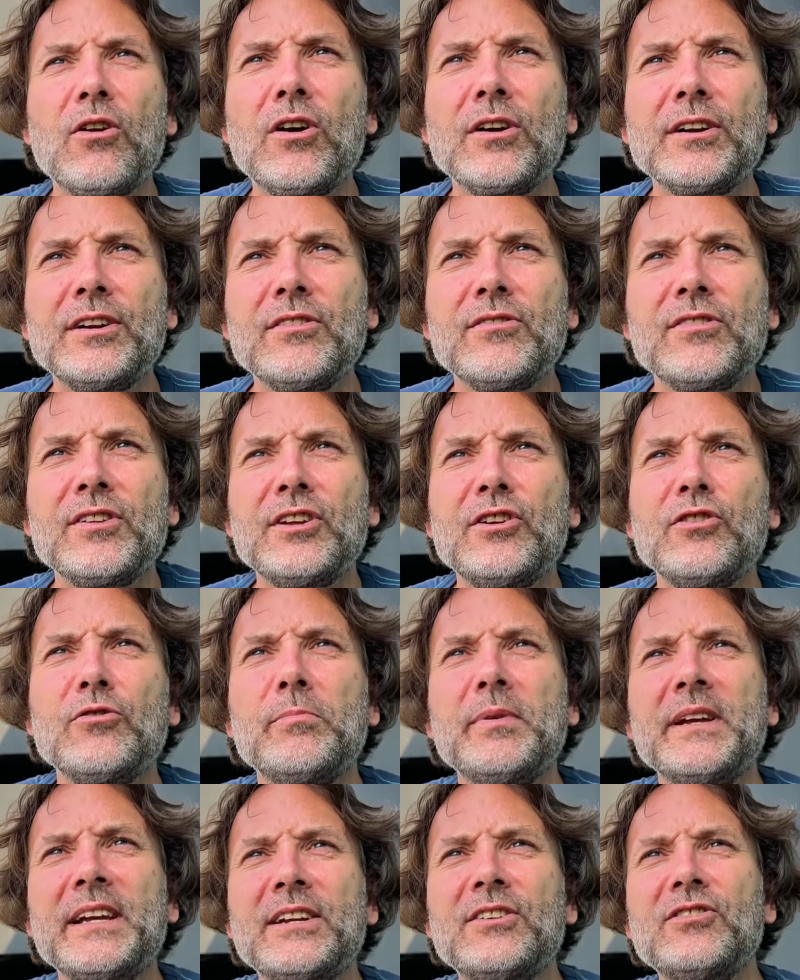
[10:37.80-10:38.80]
long do you think you'll
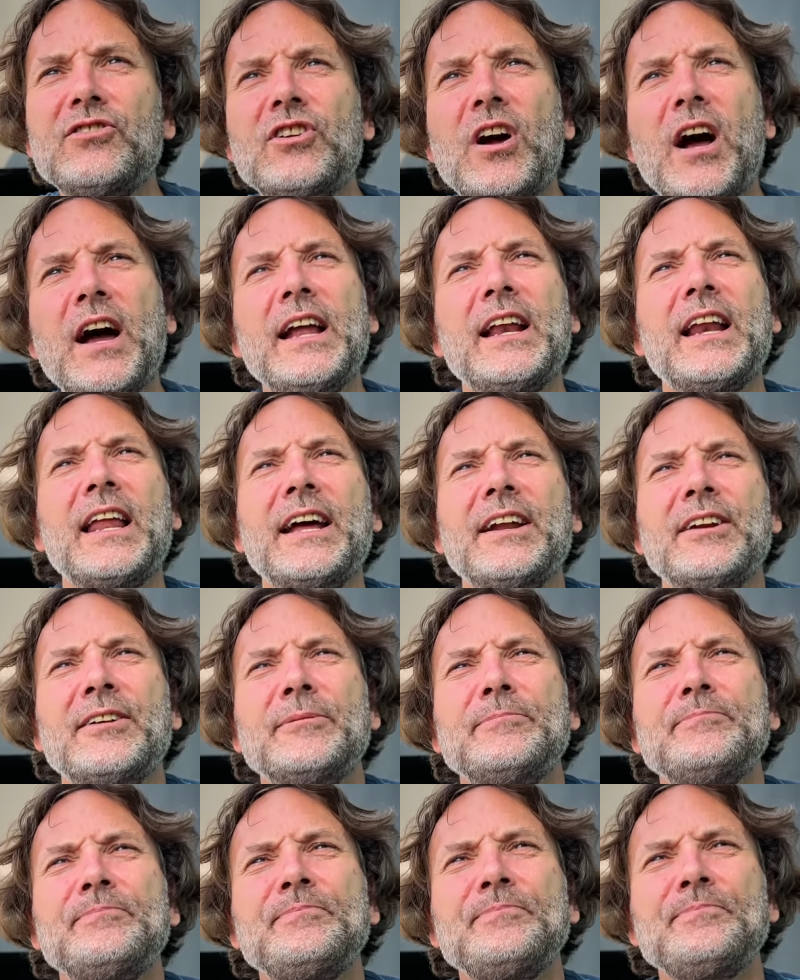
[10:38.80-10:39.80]
be in Thailand?
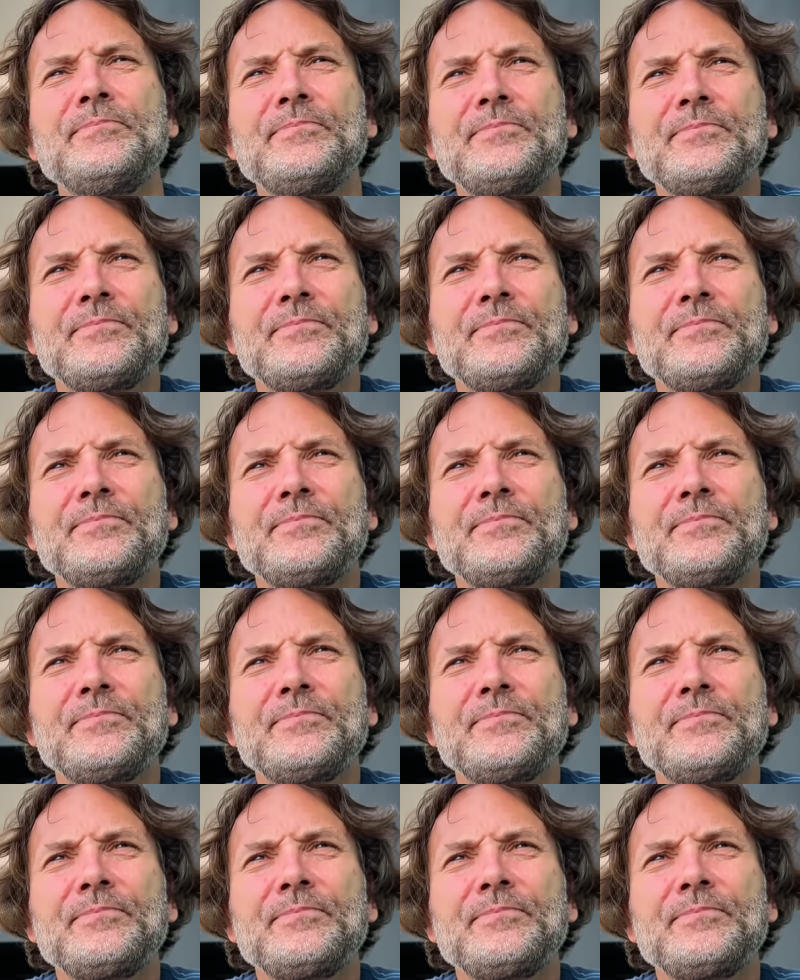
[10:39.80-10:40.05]
I'm gonna